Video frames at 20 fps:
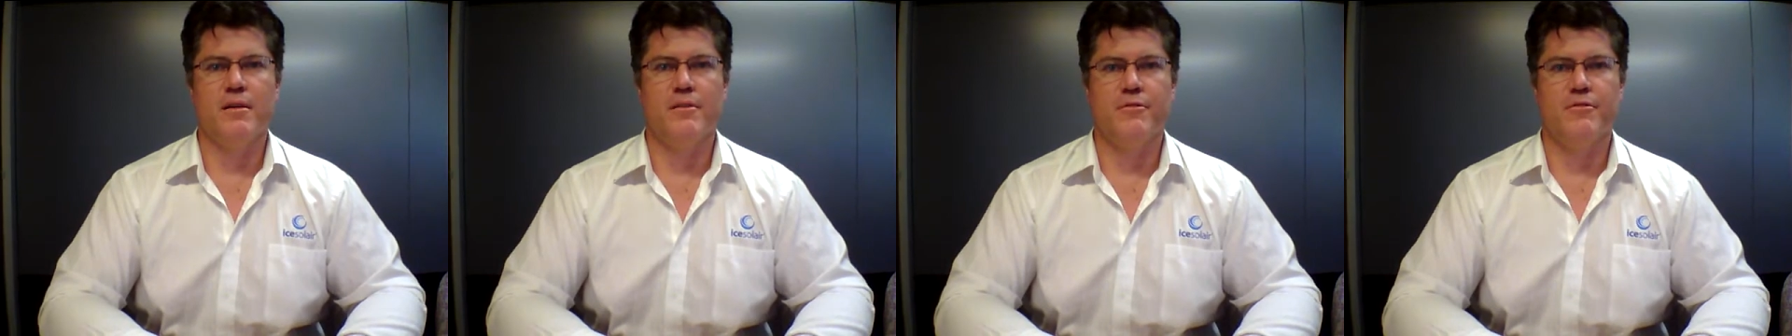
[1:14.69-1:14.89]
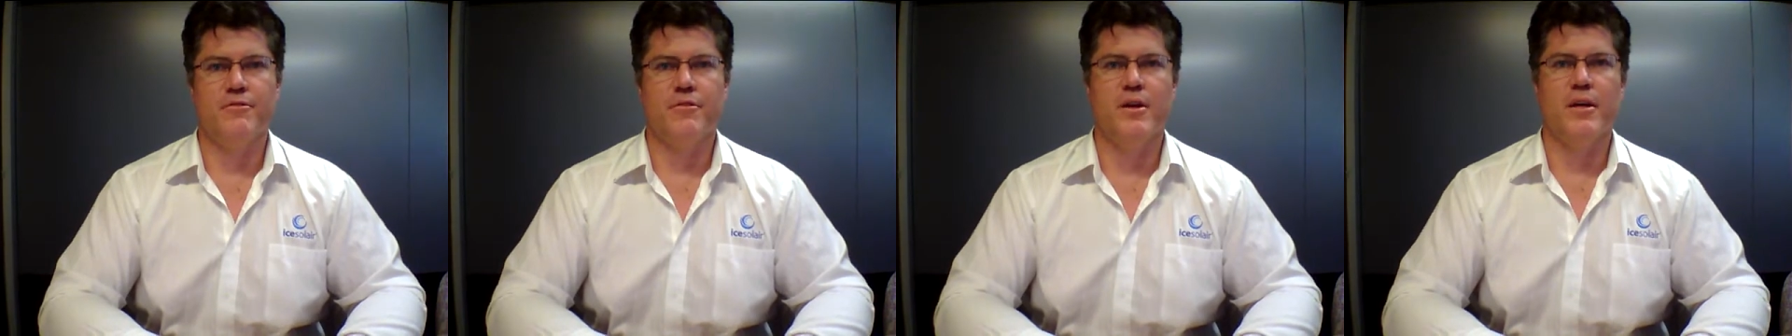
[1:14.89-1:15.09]

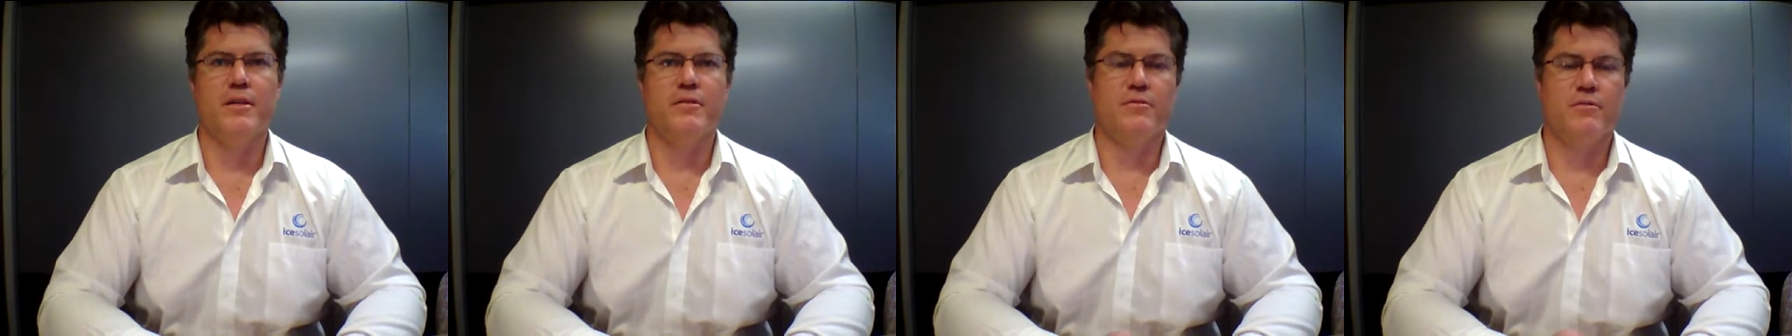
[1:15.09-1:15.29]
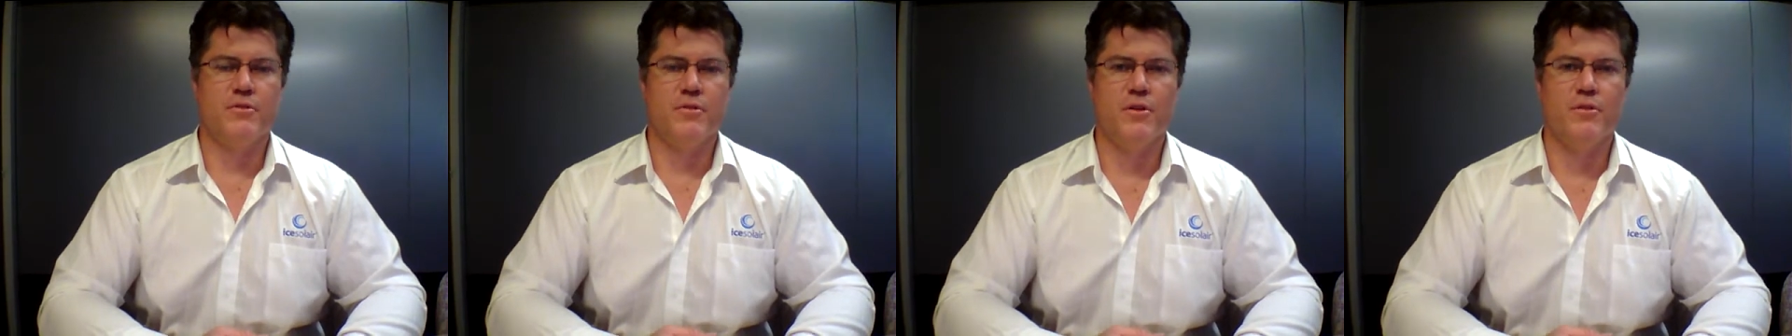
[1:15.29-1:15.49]
freight
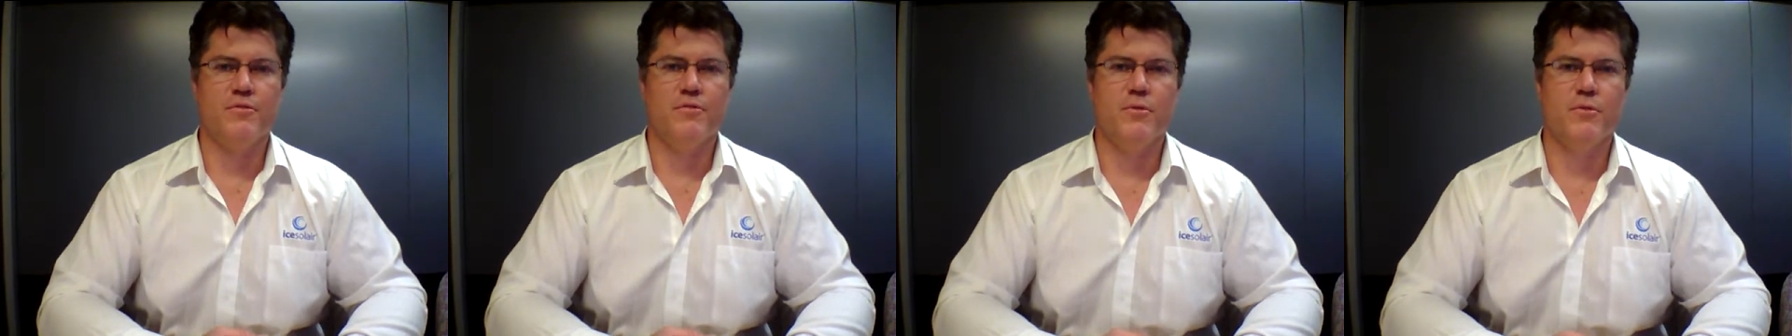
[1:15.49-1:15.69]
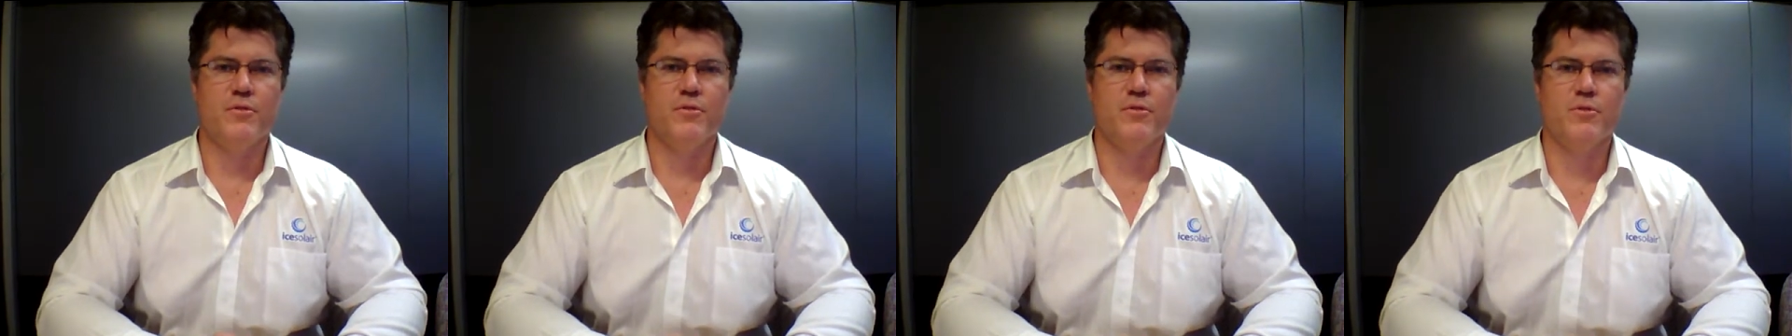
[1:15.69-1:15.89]
and so
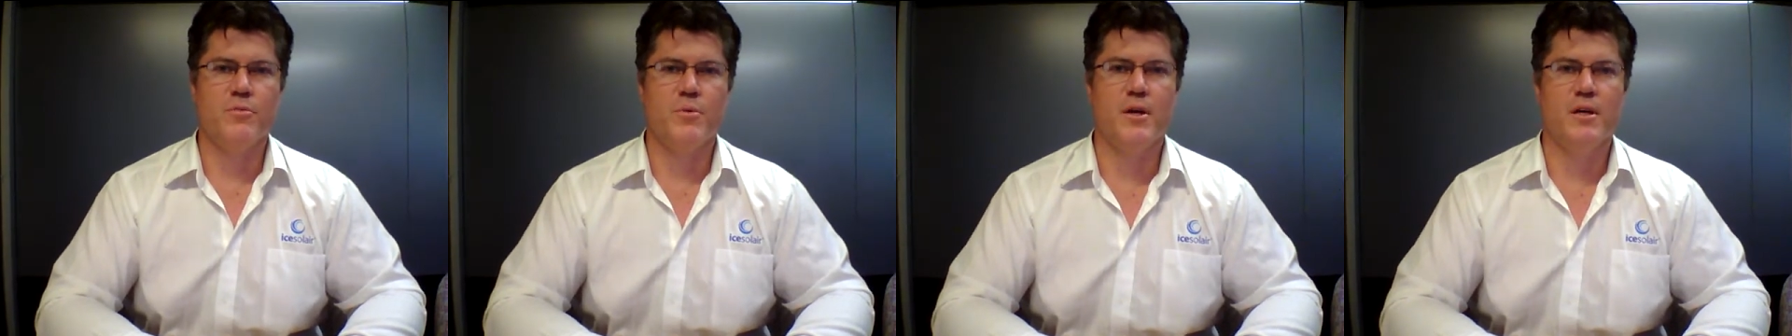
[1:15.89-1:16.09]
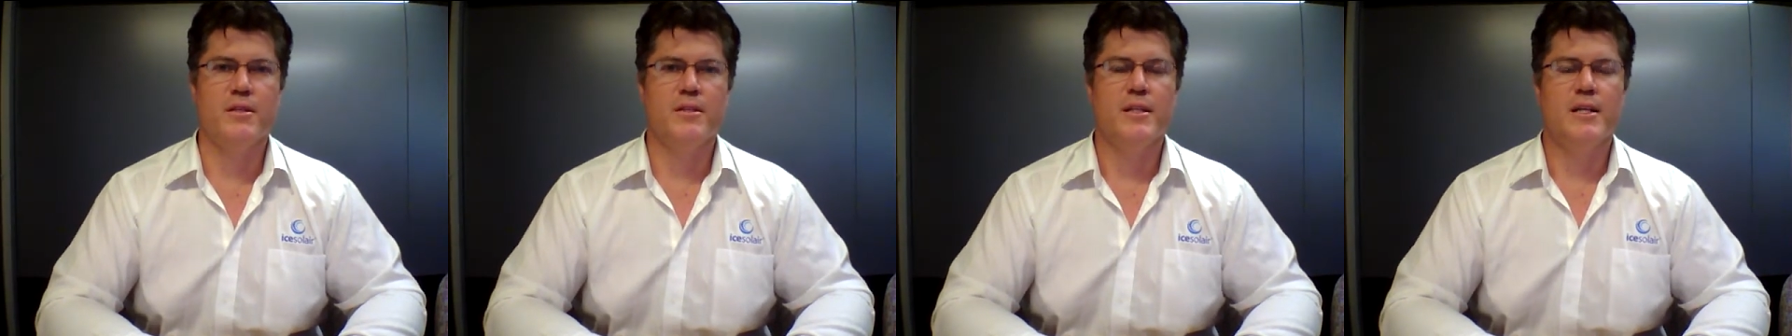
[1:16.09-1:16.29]
forth as
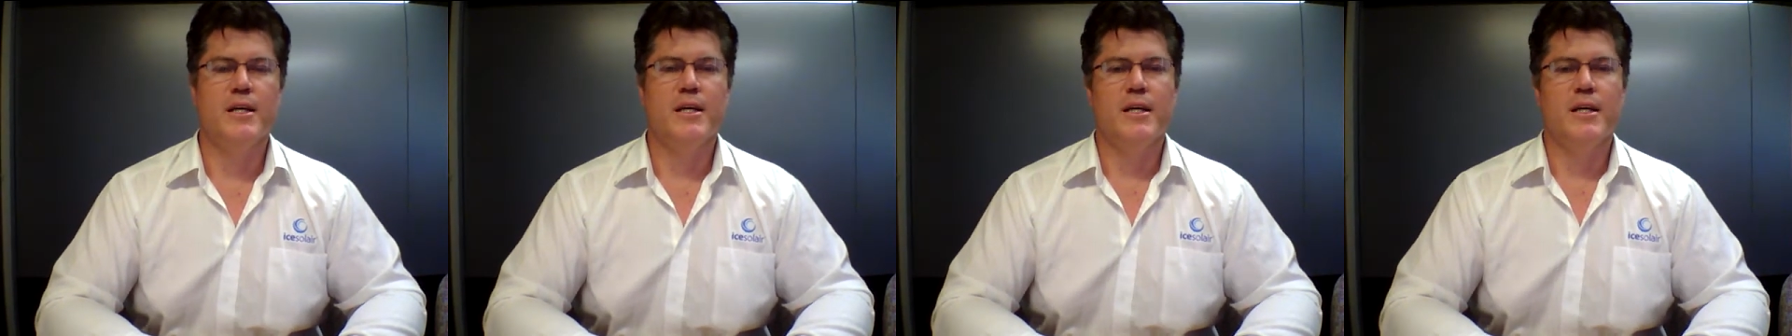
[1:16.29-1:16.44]
well.